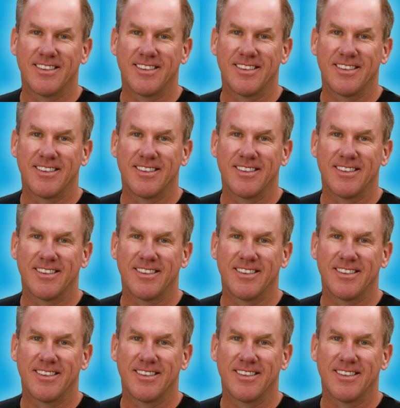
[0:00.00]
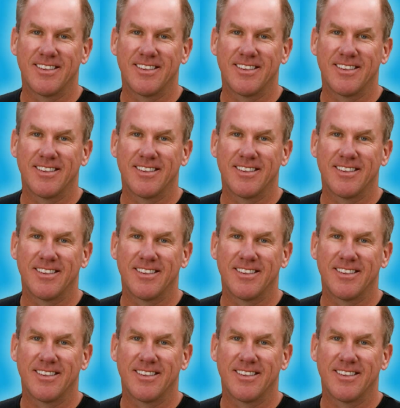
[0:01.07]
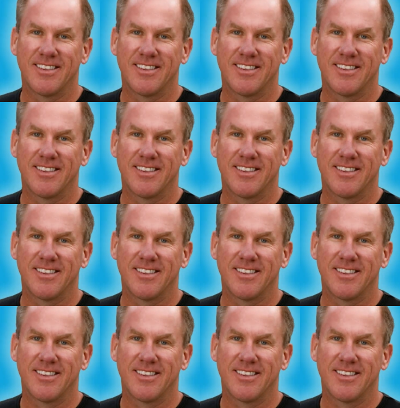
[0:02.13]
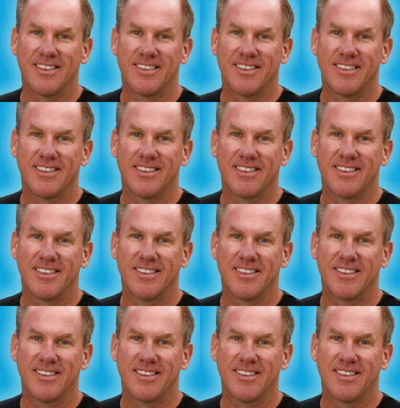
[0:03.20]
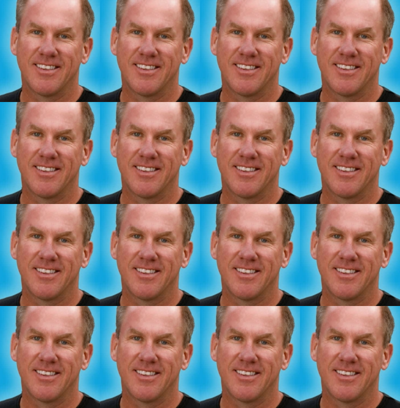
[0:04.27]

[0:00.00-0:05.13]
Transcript: This is a still picture; no speech is visible.